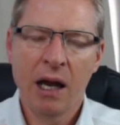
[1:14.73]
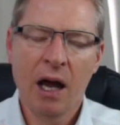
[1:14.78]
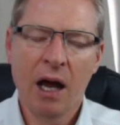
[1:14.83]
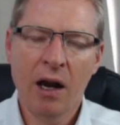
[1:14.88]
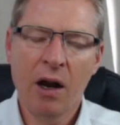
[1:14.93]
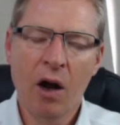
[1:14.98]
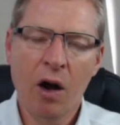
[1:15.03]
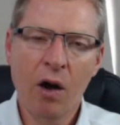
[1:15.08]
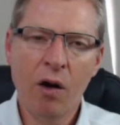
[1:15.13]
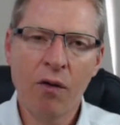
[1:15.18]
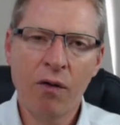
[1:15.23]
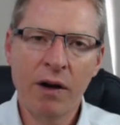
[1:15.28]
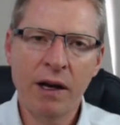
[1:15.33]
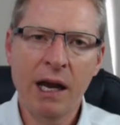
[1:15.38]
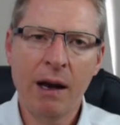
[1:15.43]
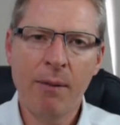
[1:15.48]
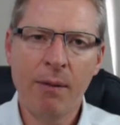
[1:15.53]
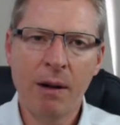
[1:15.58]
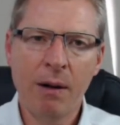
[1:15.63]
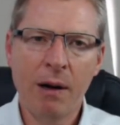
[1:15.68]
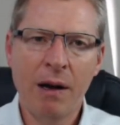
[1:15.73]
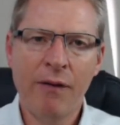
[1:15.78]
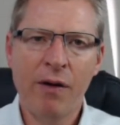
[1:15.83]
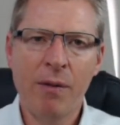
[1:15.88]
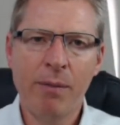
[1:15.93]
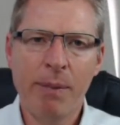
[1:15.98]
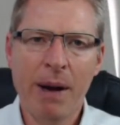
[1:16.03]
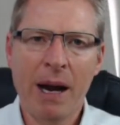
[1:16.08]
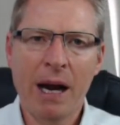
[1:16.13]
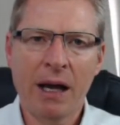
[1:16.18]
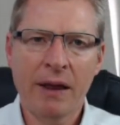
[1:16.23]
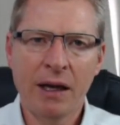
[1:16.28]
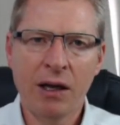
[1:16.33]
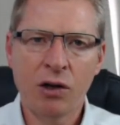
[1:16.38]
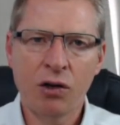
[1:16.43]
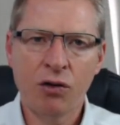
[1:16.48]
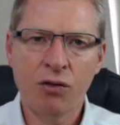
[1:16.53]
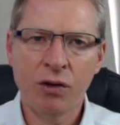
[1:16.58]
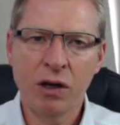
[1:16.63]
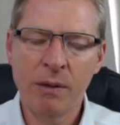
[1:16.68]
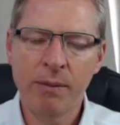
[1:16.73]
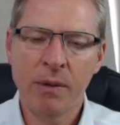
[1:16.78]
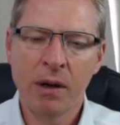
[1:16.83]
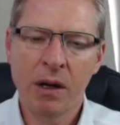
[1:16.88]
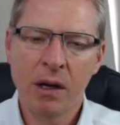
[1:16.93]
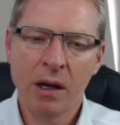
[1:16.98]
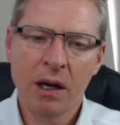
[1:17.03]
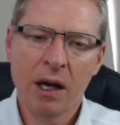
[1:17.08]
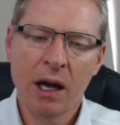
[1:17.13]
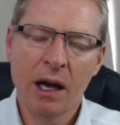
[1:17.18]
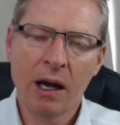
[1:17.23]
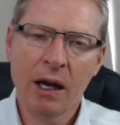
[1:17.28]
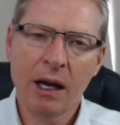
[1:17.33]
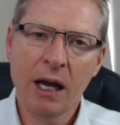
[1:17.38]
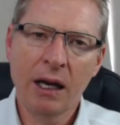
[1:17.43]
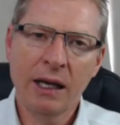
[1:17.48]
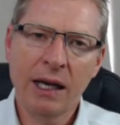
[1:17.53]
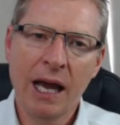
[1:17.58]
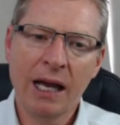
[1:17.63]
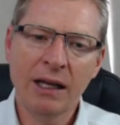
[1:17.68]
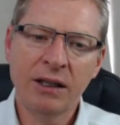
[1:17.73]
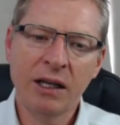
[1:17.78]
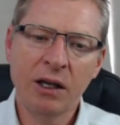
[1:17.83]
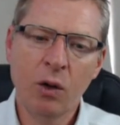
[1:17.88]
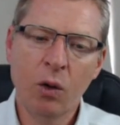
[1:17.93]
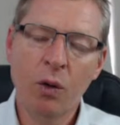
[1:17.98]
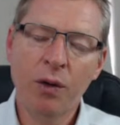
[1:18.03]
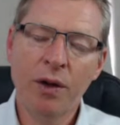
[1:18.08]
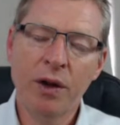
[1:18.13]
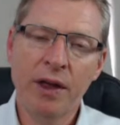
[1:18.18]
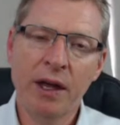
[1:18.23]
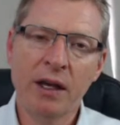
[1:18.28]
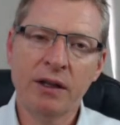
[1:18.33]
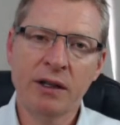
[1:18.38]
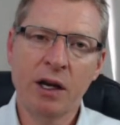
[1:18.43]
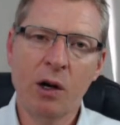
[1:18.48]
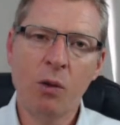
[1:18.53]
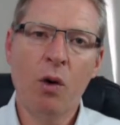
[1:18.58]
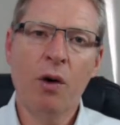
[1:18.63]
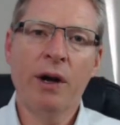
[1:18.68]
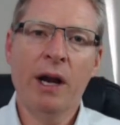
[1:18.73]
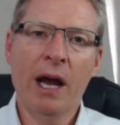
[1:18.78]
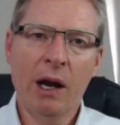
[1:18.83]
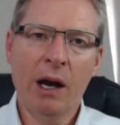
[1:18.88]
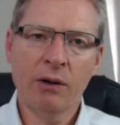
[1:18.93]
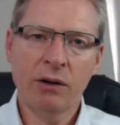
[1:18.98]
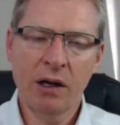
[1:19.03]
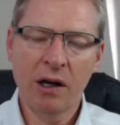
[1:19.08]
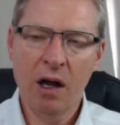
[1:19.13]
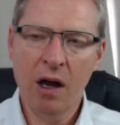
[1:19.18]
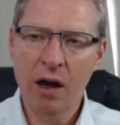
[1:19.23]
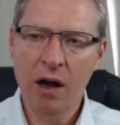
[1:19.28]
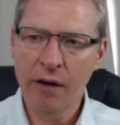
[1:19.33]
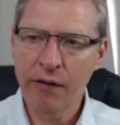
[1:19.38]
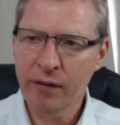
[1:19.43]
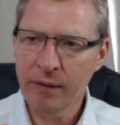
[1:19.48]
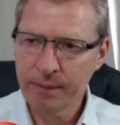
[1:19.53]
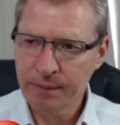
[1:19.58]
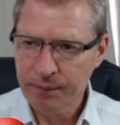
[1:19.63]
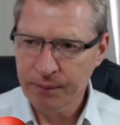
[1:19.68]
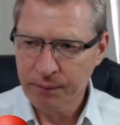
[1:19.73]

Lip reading: and hopefully get them living back their dream and getting all the things they want out of life.